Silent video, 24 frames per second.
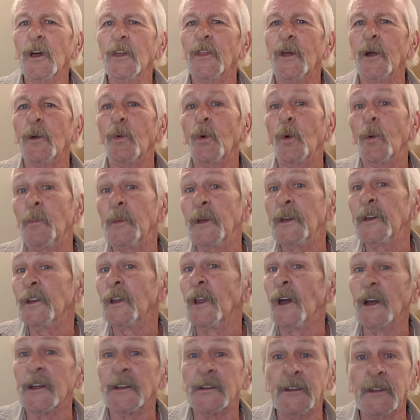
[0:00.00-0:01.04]
there were men
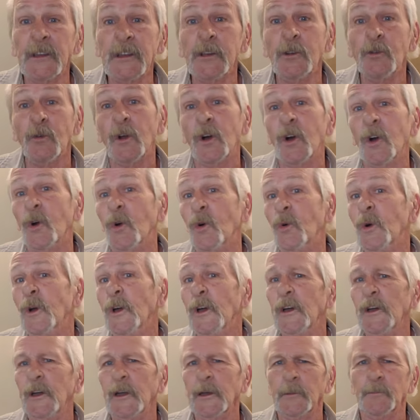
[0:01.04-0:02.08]
like Nero
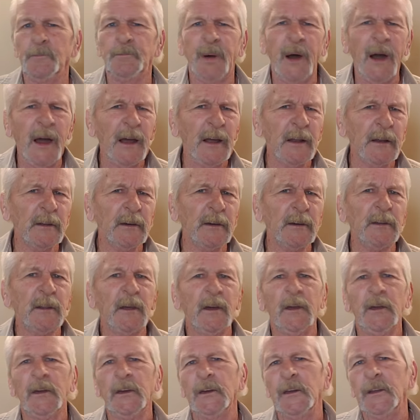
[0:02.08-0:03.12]
and Pilate
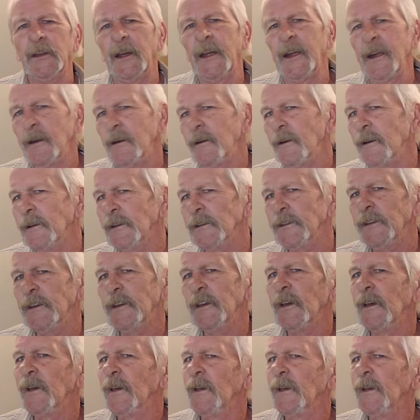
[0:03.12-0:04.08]
and Herod.